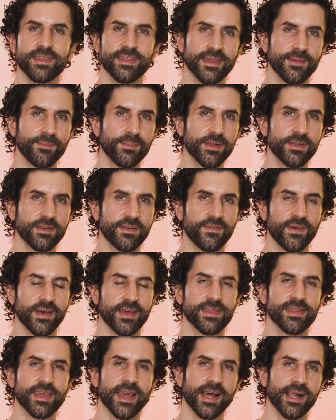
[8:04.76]
simpler
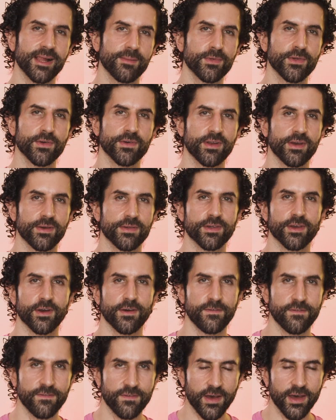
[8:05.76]
device that helps your notes go
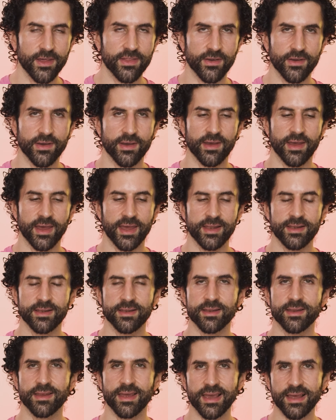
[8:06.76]
further,
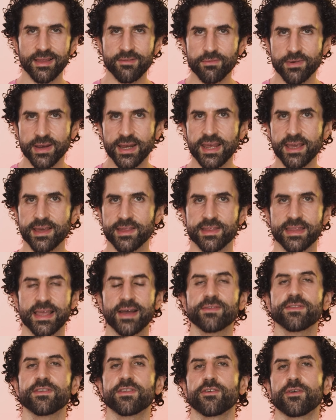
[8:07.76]
and it really is
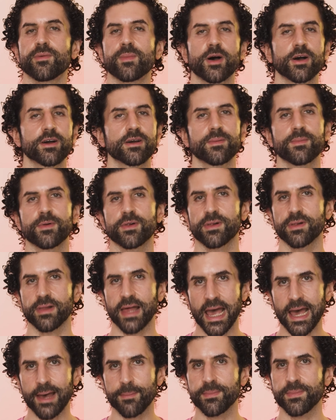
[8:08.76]
down to the reMarkable
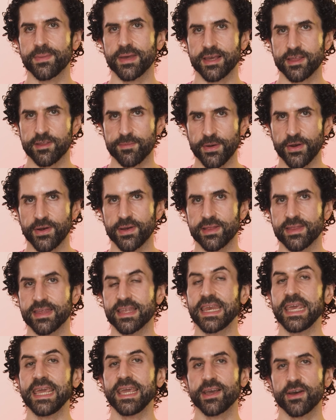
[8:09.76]
app experience
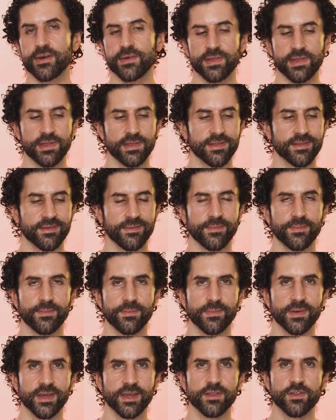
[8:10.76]
and
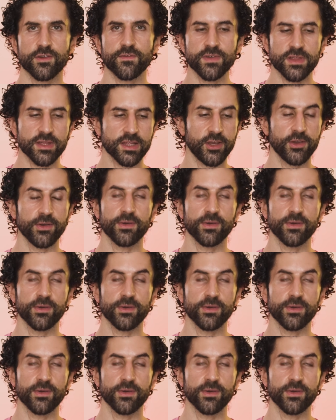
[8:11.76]
ecosystem, because obviously